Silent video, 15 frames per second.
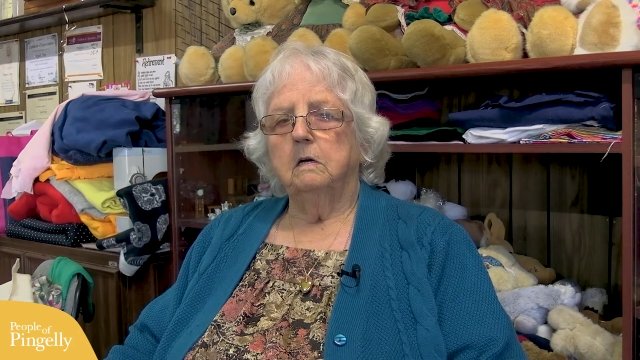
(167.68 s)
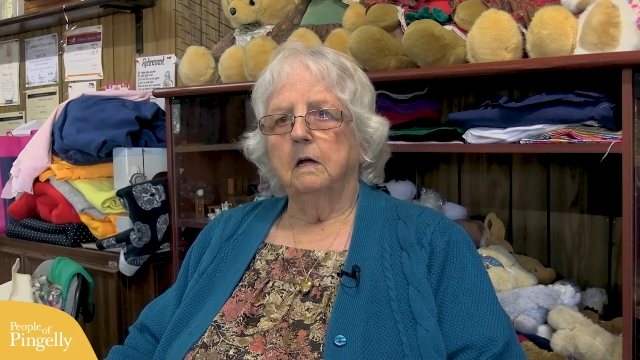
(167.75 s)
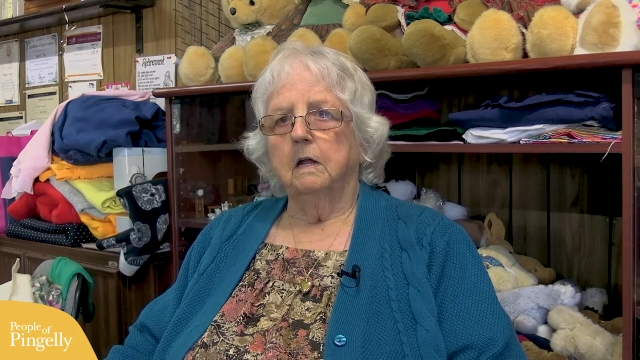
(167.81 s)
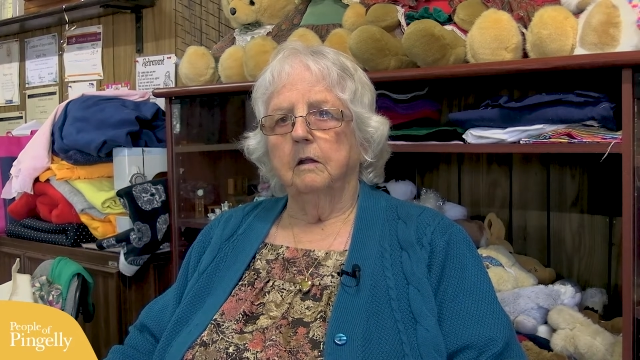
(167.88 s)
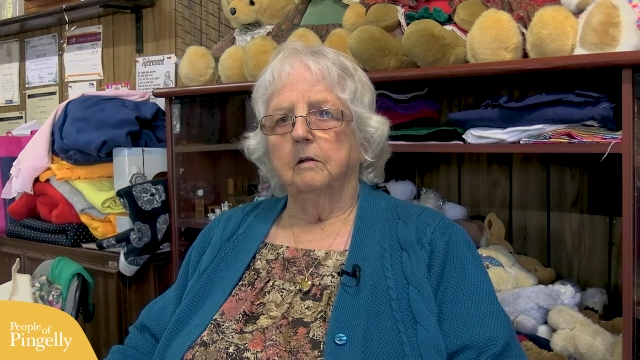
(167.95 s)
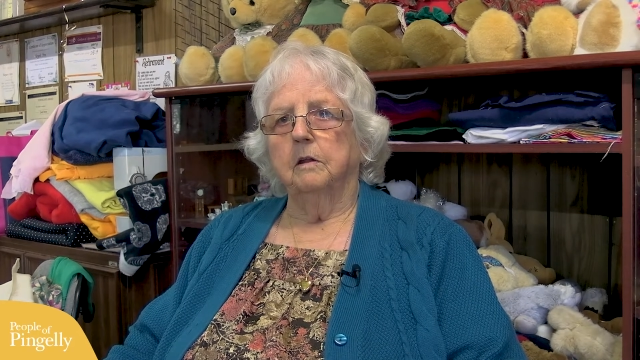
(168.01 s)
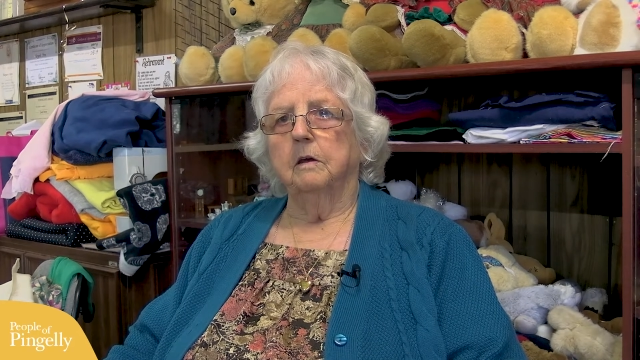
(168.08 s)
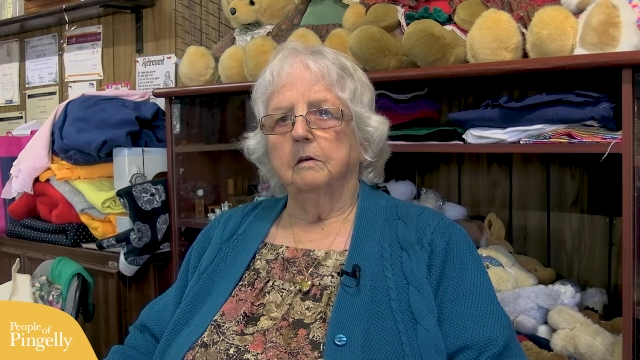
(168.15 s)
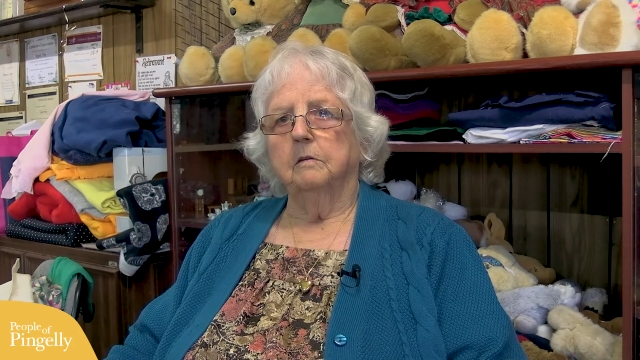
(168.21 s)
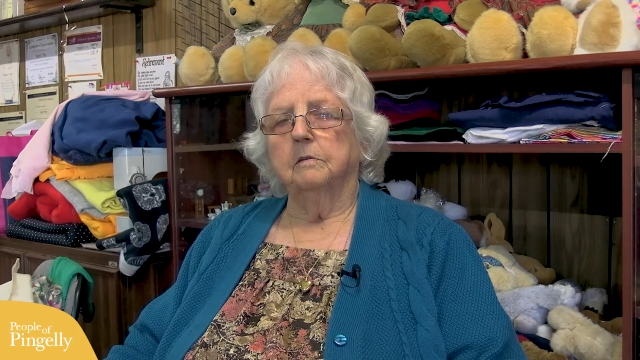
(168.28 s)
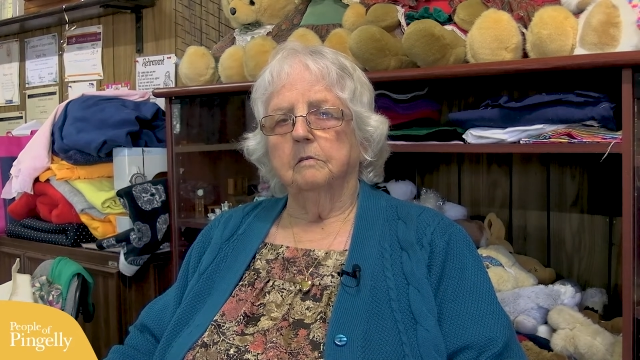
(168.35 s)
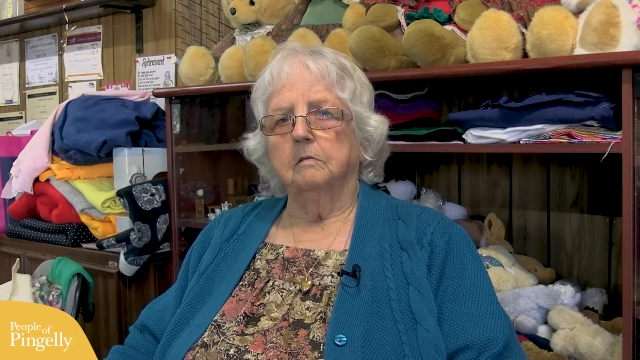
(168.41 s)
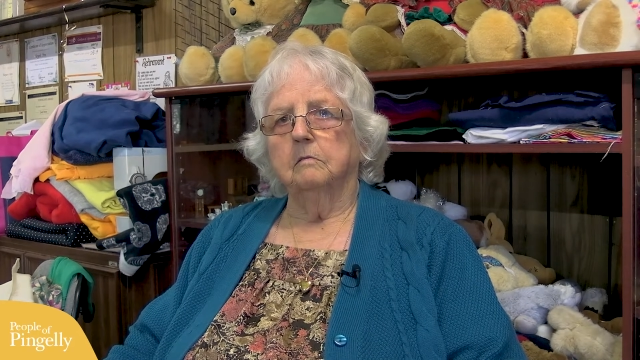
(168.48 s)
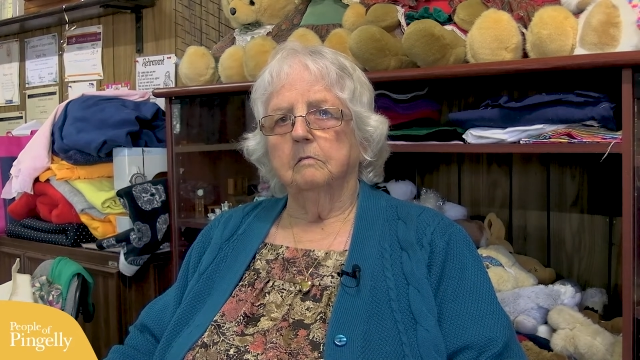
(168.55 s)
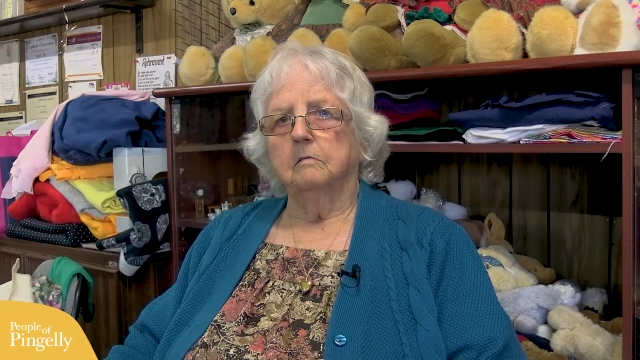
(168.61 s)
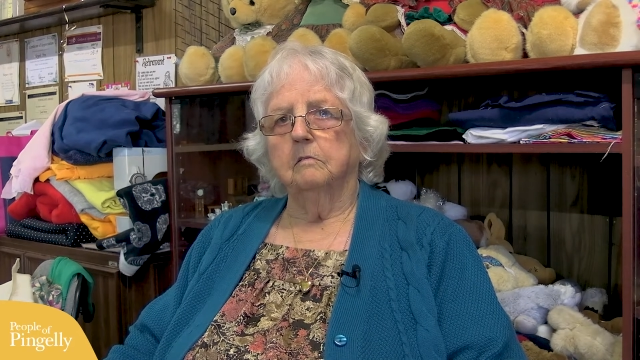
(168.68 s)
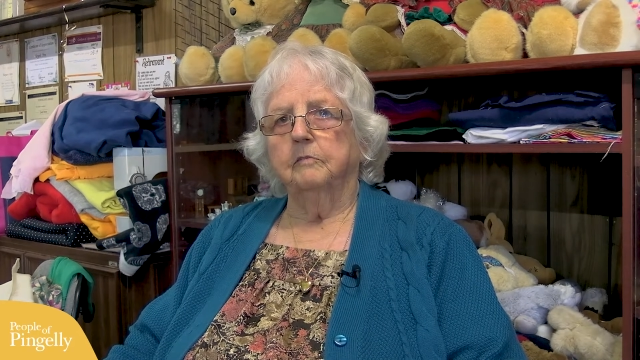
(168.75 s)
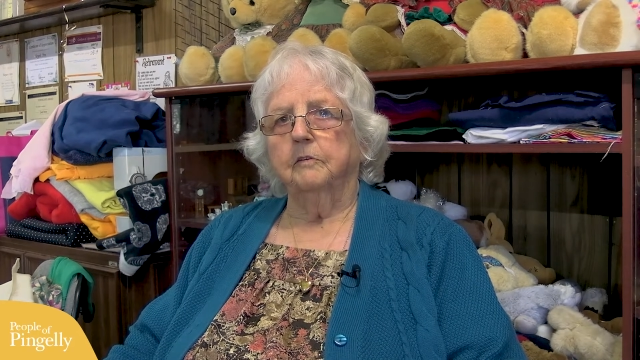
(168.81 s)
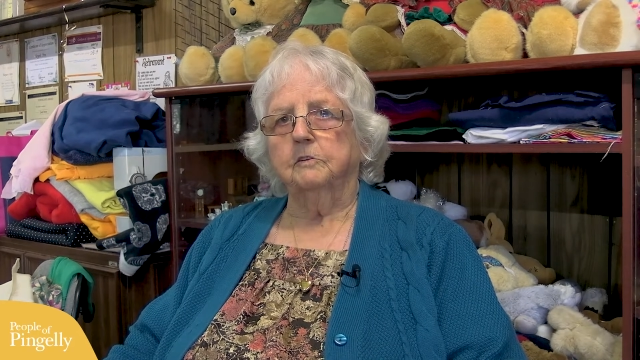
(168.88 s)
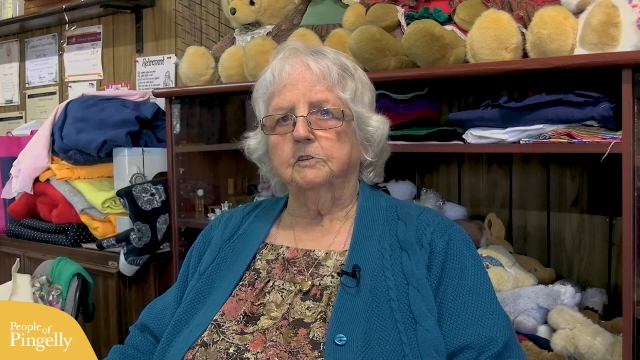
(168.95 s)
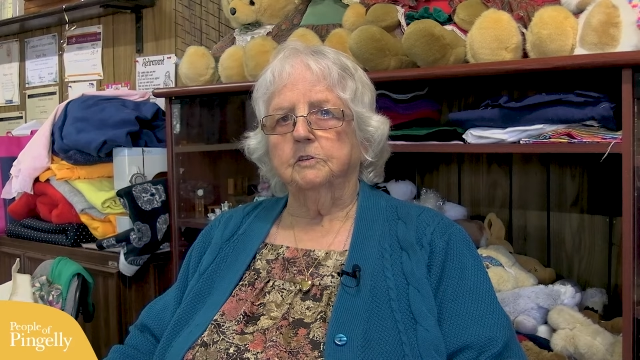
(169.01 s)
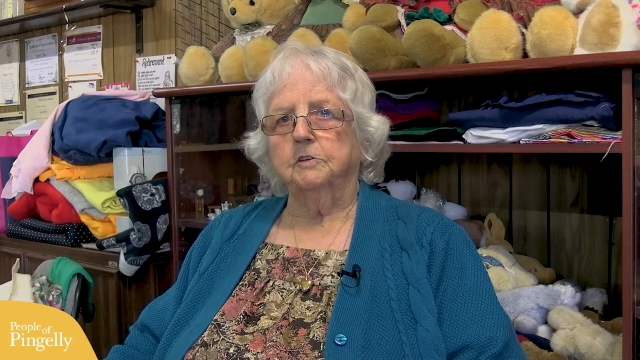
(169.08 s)
And I know that
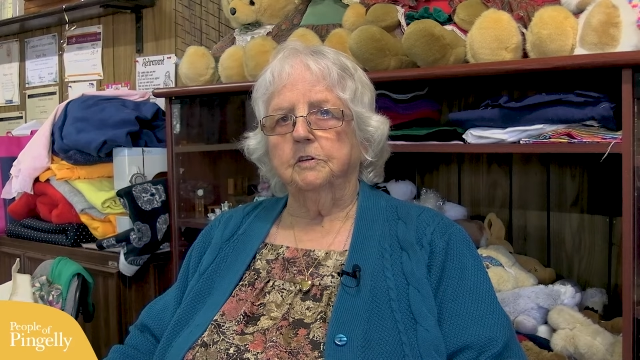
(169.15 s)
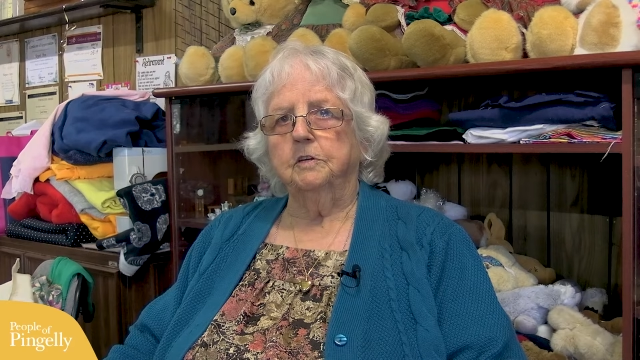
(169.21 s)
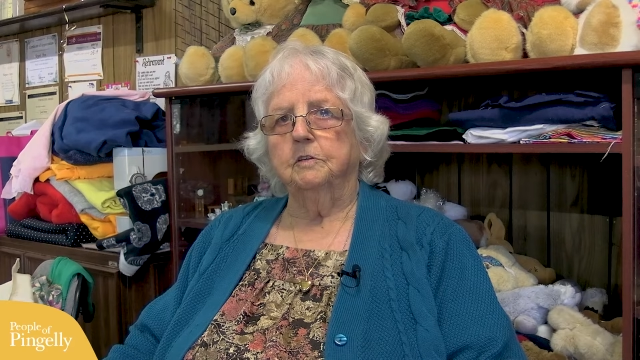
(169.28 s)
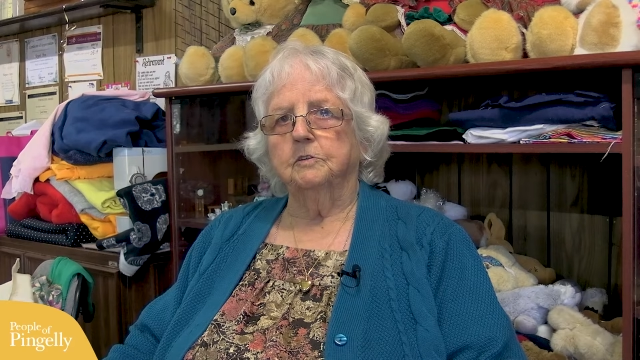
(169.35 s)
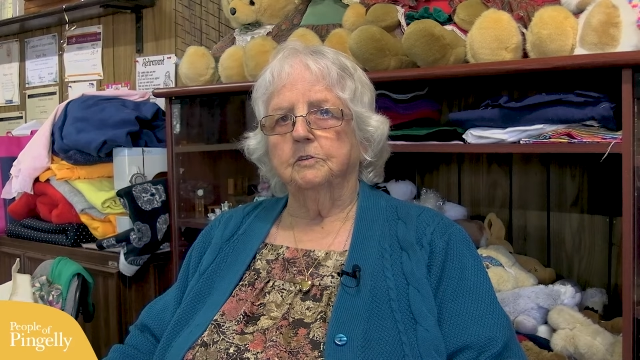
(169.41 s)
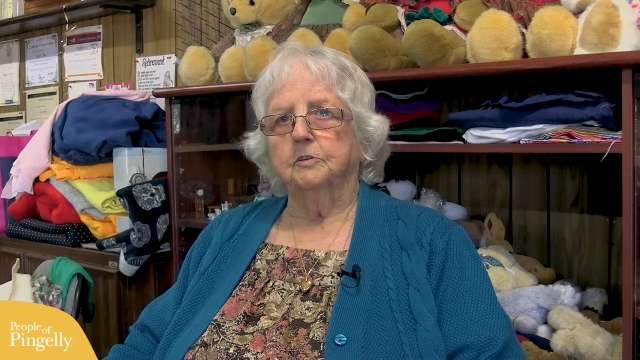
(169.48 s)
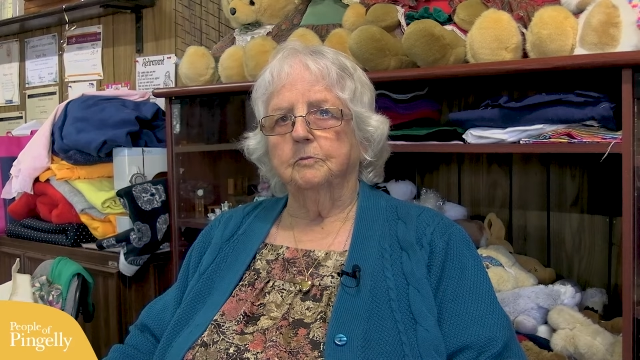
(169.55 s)
foster kids